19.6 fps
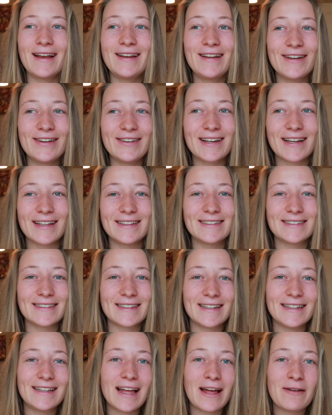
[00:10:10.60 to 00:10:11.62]
then you can
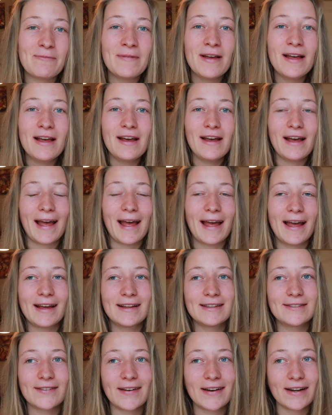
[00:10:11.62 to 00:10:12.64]
see them. Uh,
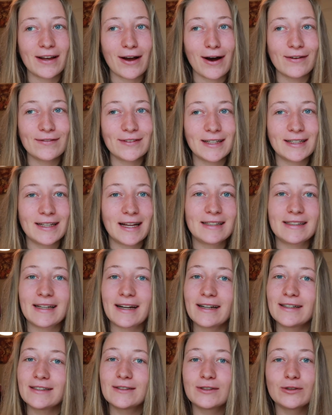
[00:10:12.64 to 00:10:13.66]
it's very often that
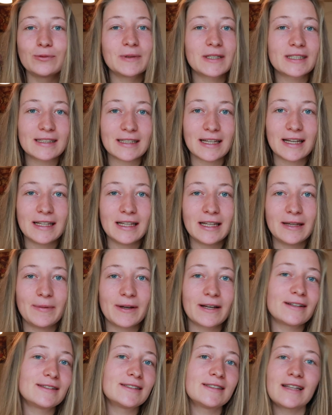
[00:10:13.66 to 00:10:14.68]
they're super skinny
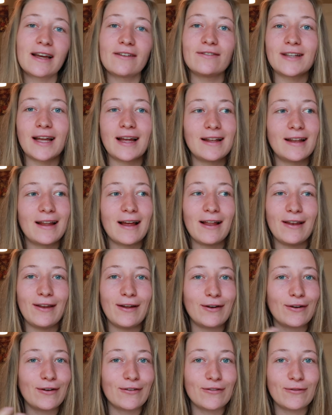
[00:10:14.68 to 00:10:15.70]
because they've done a
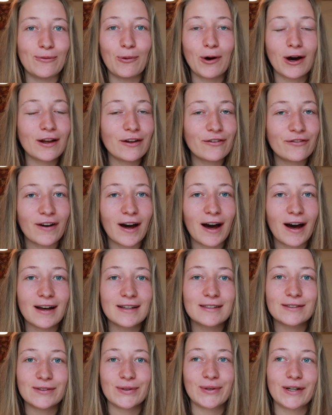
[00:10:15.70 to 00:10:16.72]
lot of water
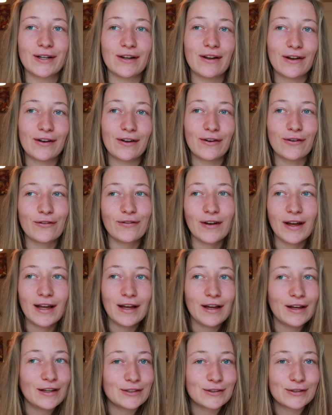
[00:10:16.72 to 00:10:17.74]
fast or a lot of
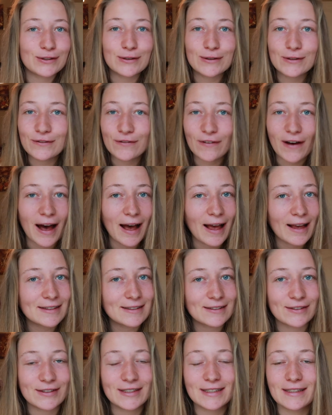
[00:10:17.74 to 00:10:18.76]
juice
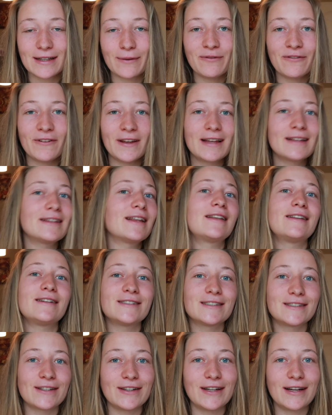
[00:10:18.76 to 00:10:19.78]
fast or something. That
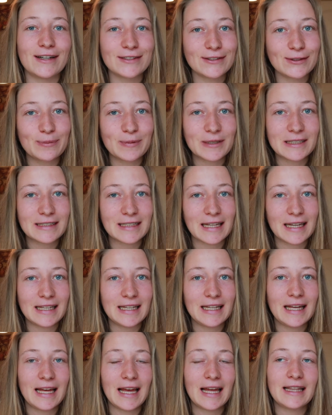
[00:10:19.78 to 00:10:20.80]
they're, so they're super
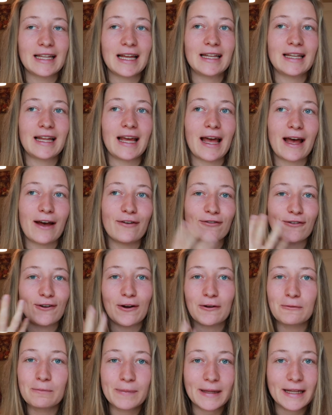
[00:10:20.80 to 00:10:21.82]
skinny and then they have
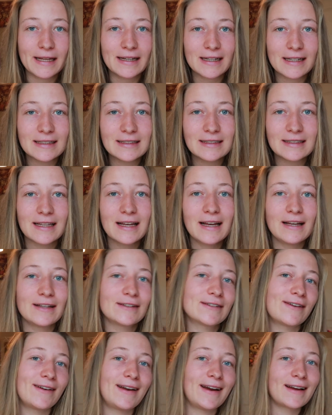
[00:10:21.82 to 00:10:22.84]
long beards.
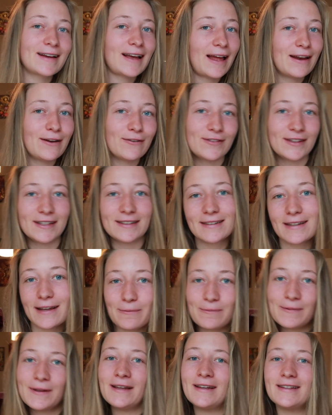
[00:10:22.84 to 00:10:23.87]
So they're kind of this
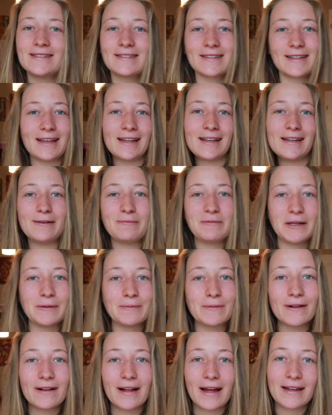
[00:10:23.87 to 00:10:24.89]
hippie skinny
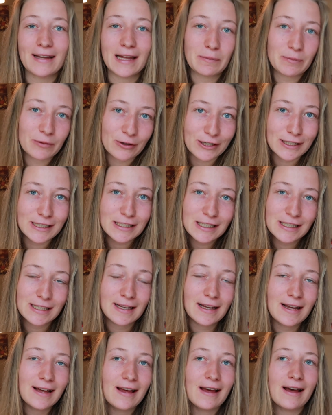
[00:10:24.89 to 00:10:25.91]
people and they preach
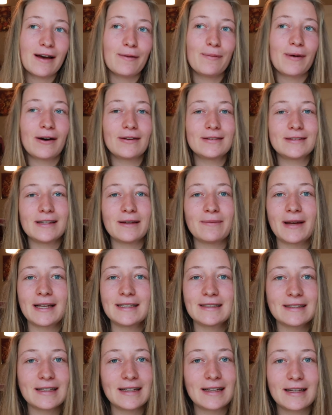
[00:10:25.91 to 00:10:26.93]
about the
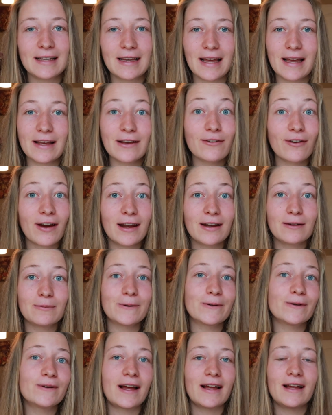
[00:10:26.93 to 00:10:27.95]
amazing,
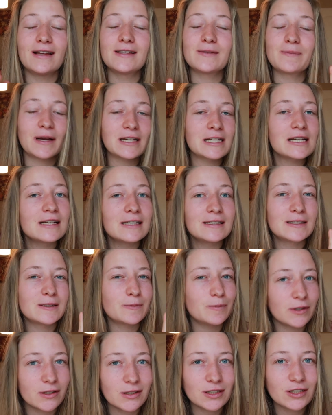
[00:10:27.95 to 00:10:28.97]
incredible, especially
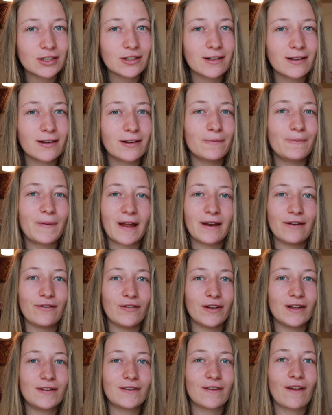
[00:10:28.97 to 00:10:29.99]
spiritual
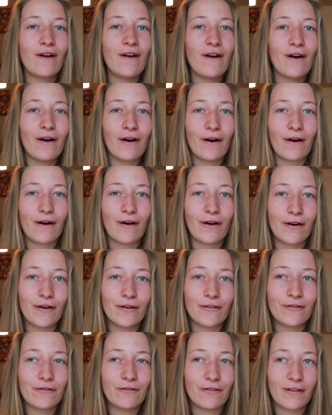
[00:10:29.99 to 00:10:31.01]
benefits
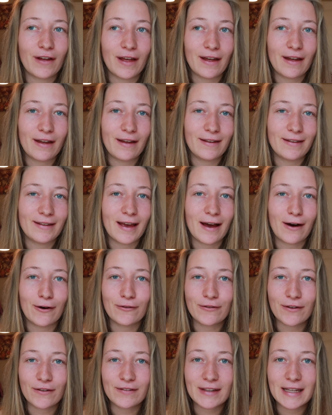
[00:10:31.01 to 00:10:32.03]
of yeah
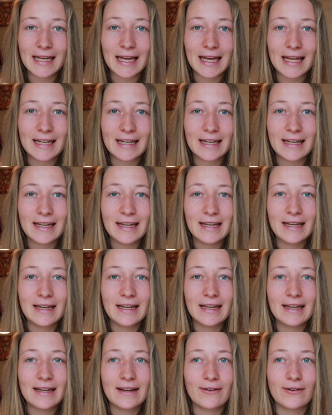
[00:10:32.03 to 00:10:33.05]
of a vegan
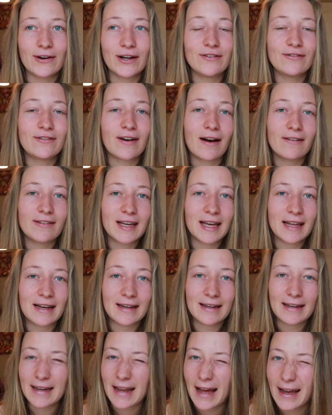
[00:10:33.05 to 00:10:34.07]
or a raw
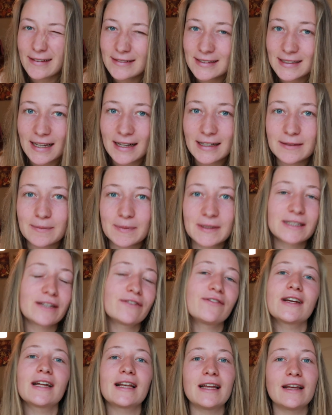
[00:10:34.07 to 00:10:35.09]
vegan lifestyle
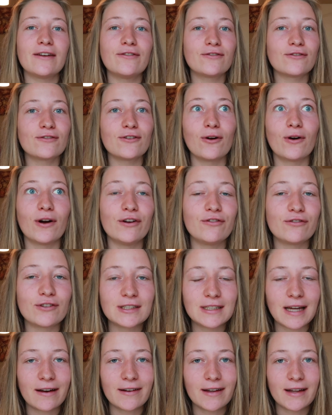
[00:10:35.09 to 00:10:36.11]
specifically or a
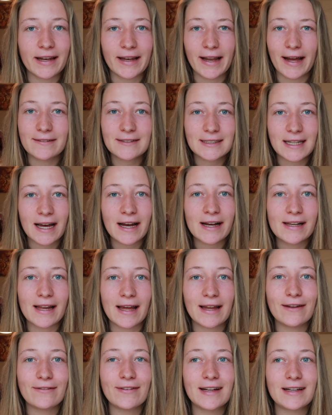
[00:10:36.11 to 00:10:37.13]
fruitarian lifestyle
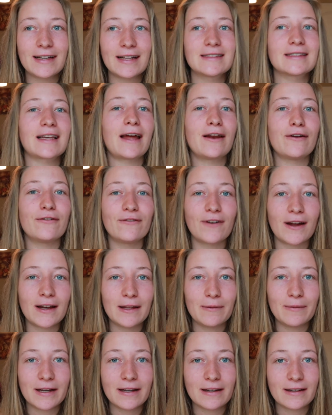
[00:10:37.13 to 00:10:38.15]
and I think that's kind of
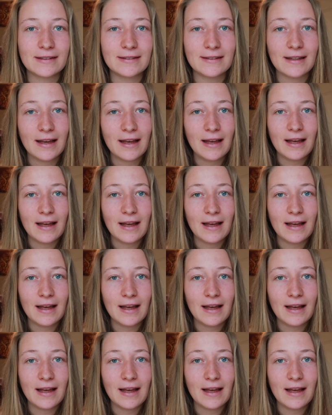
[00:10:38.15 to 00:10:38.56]
funny because